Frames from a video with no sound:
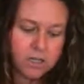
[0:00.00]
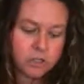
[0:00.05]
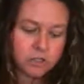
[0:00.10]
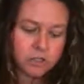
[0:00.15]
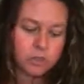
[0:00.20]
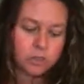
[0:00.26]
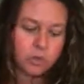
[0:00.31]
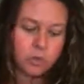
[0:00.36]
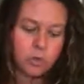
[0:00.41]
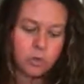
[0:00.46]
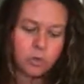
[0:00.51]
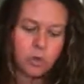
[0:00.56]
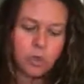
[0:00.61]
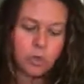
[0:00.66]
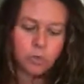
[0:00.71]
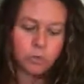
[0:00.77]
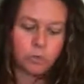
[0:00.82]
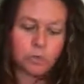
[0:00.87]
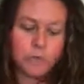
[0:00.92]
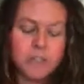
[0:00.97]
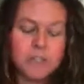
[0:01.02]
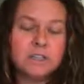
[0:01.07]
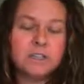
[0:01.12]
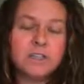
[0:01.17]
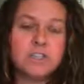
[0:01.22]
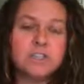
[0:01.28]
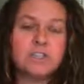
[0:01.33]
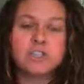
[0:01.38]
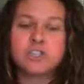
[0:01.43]
So
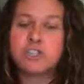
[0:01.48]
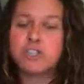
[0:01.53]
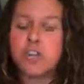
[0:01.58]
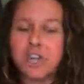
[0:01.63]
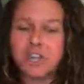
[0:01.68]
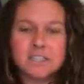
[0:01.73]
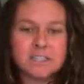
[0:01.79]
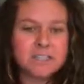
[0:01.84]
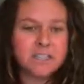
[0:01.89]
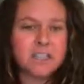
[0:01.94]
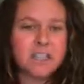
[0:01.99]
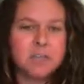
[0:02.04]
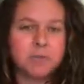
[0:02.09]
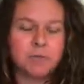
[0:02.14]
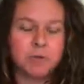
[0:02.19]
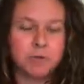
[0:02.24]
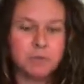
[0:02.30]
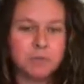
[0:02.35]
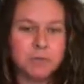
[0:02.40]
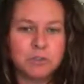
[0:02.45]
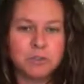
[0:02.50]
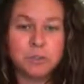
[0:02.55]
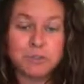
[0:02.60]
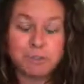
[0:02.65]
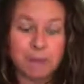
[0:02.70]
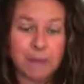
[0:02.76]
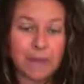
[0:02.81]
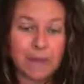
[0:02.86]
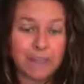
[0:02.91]
really just to keep your
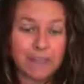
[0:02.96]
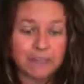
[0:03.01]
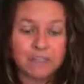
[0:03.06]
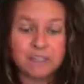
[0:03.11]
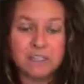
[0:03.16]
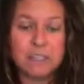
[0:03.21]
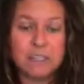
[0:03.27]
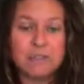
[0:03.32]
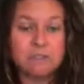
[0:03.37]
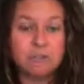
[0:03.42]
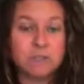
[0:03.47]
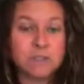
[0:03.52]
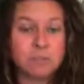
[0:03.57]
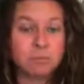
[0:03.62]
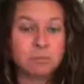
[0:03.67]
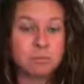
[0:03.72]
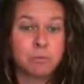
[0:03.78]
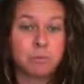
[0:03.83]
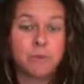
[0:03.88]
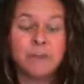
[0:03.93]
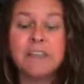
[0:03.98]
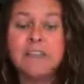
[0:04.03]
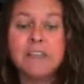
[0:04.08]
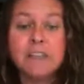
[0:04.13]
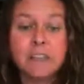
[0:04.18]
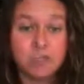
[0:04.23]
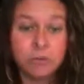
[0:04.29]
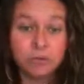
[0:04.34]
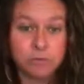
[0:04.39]
bills paid and to give you some
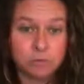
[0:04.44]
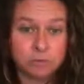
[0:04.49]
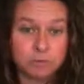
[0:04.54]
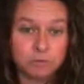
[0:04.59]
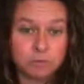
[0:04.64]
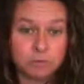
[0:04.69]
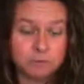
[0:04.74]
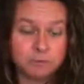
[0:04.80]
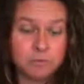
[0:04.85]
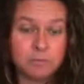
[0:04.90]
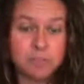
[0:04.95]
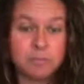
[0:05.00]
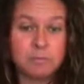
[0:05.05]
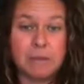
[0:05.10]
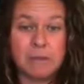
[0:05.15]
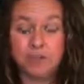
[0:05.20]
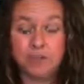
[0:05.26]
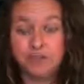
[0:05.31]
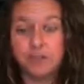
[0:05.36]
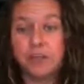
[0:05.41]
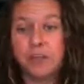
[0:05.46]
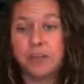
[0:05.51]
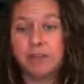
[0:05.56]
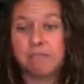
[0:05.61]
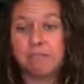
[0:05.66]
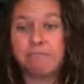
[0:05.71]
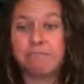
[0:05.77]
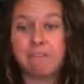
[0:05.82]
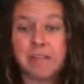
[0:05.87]
breathing room to make sure that
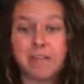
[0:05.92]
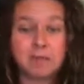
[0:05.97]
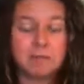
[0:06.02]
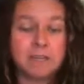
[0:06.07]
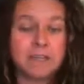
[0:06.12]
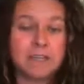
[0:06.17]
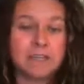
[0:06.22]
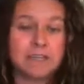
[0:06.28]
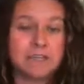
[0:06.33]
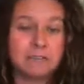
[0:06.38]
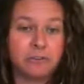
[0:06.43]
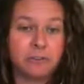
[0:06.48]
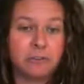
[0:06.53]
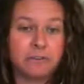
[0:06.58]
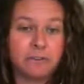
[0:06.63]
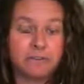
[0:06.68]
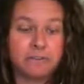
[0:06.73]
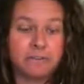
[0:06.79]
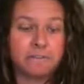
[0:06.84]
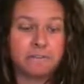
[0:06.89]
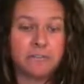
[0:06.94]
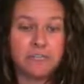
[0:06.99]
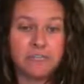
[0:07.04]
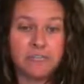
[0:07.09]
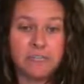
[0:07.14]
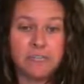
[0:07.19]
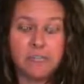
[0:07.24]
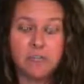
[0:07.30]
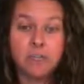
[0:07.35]
your family has everything that they
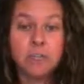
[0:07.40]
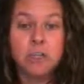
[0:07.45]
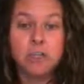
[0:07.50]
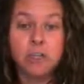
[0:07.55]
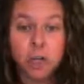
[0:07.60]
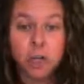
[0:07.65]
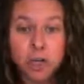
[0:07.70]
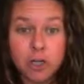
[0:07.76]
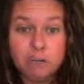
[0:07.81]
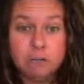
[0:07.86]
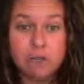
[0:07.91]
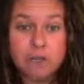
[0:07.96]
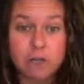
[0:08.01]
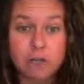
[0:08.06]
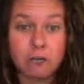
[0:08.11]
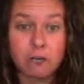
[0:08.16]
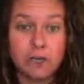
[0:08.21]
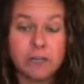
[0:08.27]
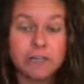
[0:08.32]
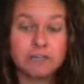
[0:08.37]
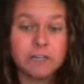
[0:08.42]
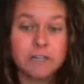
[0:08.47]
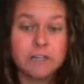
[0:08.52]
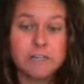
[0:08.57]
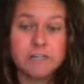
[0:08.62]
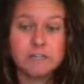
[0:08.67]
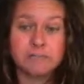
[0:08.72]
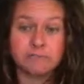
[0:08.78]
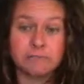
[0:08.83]
need could be a great
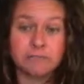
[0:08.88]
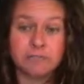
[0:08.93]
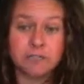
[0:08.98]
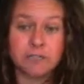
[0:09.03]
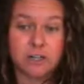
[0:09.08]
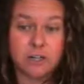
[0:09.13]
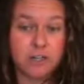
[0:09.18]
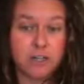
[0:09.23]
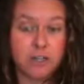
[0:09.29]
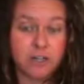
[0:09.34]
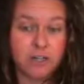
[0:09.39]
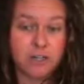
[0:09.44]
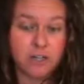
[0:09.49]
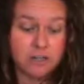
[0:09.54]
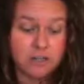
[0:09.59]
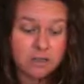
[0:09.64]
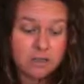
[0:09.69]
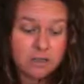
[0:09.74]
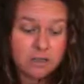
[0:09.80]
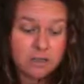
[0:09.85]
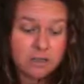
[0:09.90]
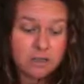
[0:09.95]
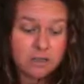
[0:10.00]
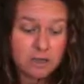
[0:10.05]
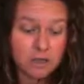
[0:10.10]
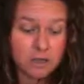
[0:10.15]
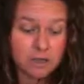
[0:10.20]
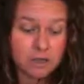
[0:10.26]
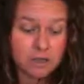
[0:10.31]
reason for starting
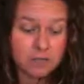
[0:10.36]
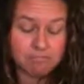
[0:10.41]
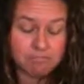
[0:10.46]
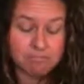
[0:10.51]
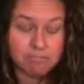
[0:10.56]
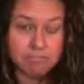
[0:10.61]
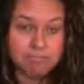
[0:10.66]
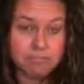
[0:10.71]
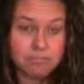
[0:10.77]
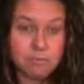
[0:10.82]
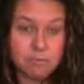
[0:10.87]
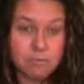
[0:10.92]
an